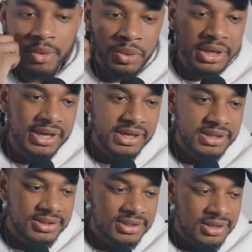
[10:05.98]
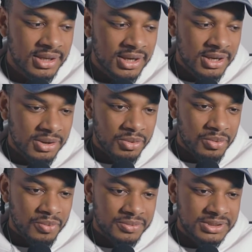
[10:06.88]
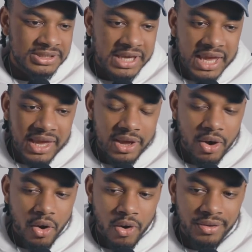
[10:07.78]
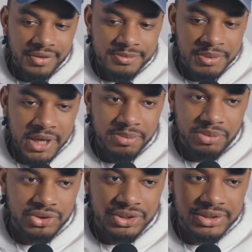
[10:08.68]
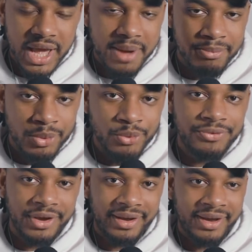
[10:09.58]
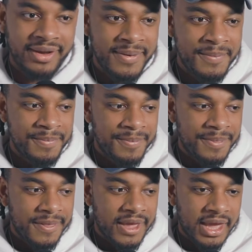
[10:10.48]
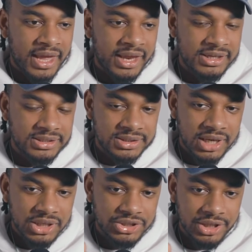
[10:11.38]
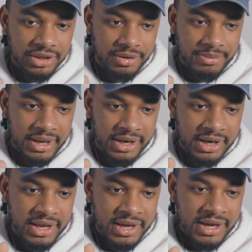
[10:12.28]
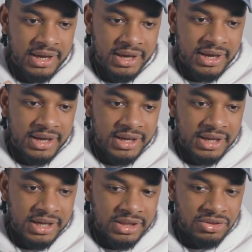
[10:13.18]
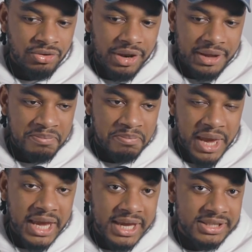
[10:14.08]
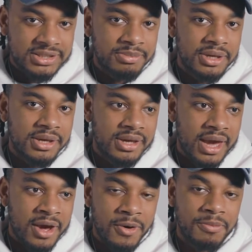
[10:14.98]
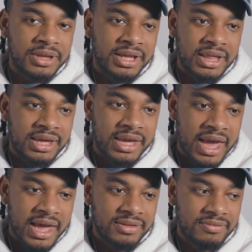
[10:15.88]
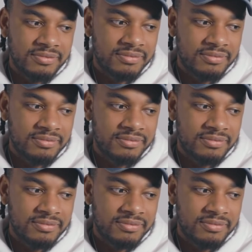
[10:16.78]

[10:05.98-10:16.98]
when he's seeing all these people just not moving and he's touching them and they're like begging to be helped, like they can't